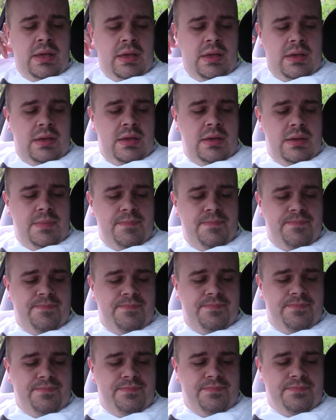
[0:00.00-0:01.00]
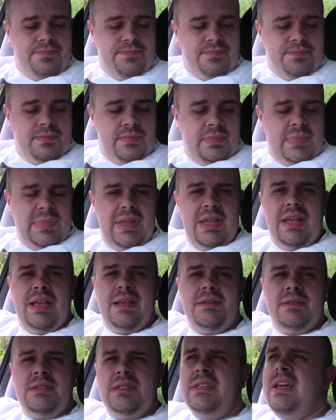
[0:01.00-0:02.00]
So
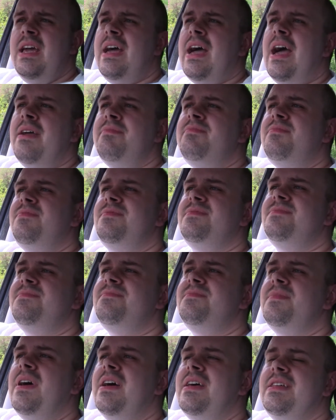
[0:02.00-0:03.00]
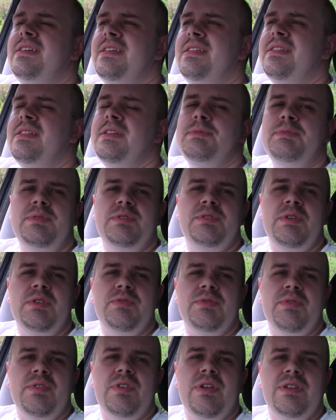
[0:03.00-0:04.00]
yeah, that's what in
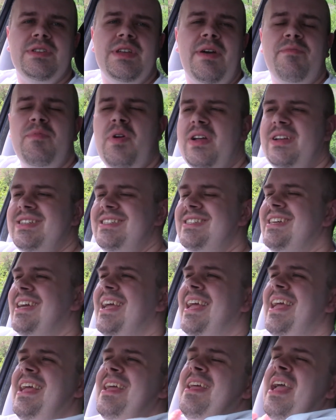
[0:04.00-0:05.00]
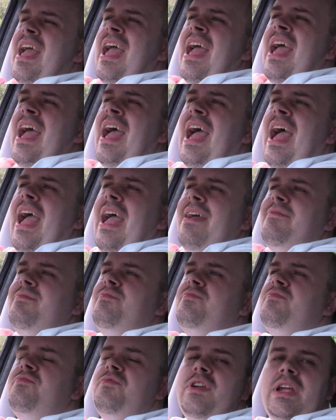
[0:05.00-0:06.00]
terms of cons. I
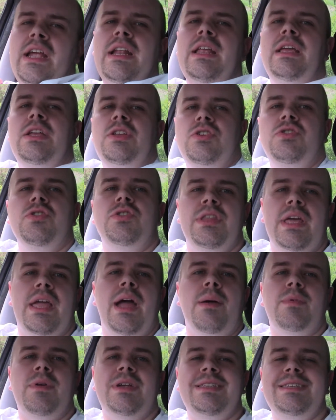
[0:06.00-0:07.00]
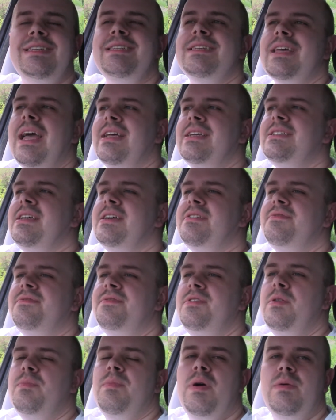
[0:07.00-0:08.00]
have really enjoyed the camera. Has had a
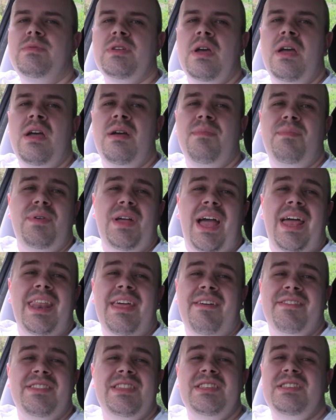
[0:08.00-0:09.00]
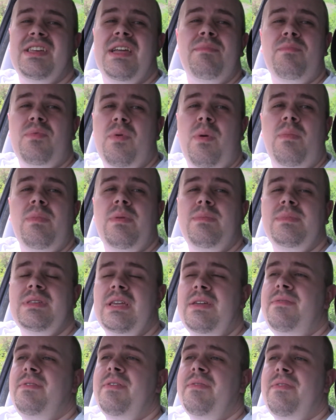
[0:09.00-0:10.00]
few moments, but I'd have the same problems
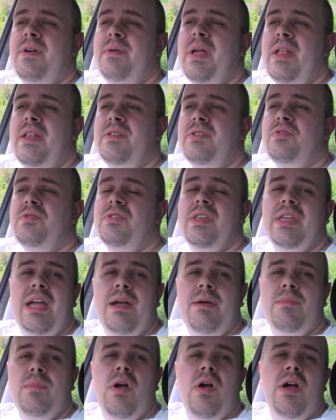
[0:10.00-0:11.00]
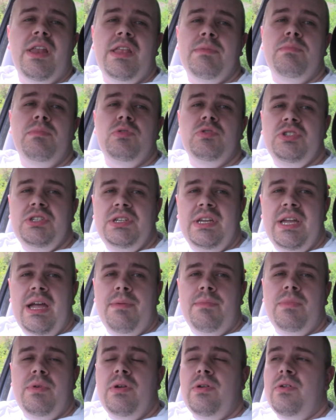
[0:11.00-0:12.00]
even if I had another camera, I had a budget
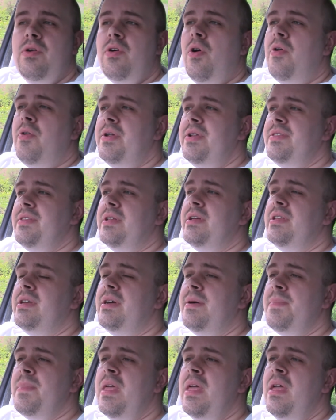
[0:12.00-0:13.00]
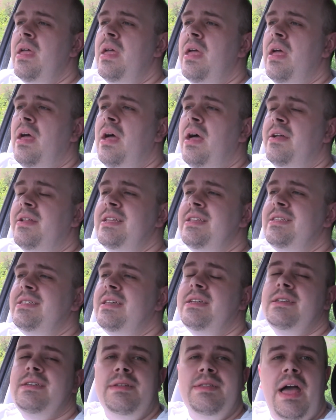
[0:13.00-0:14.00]
camera or anything like that. I did
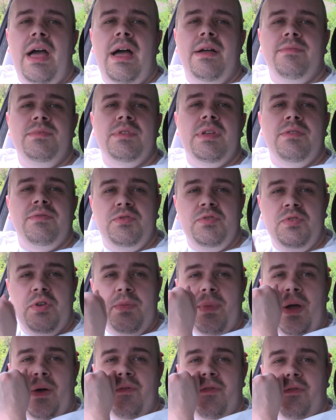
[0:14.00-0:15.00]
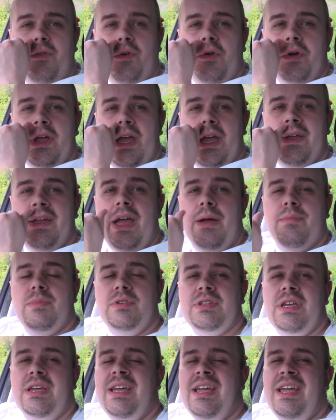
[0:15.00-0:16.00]
say that, talking about with 4K cameras,